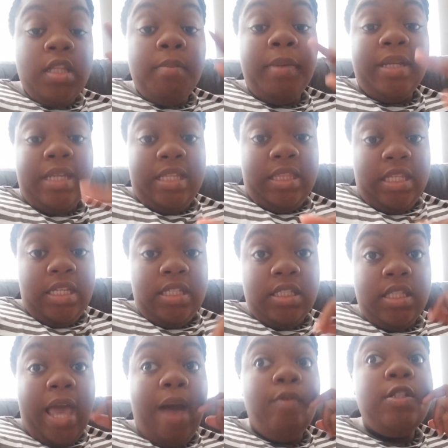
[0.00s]
But get
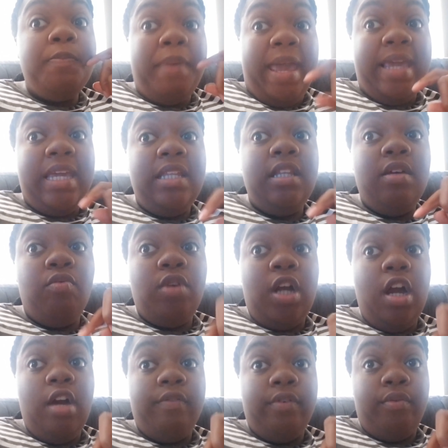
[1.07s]
this, I was back in the
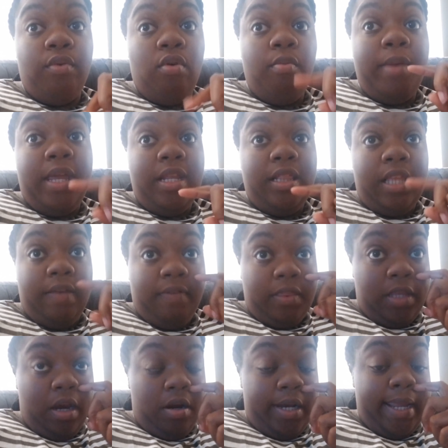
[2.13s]
recovery room at
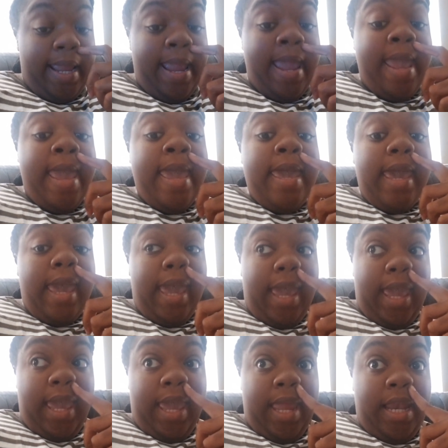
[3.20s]
11:30,
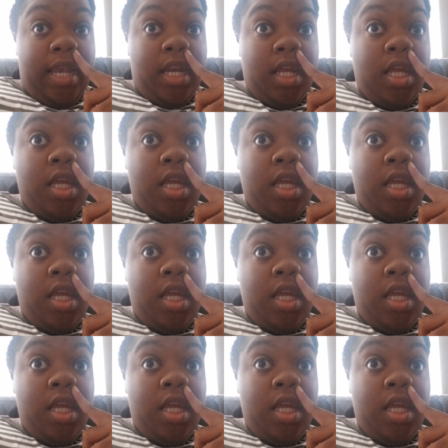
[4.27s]
and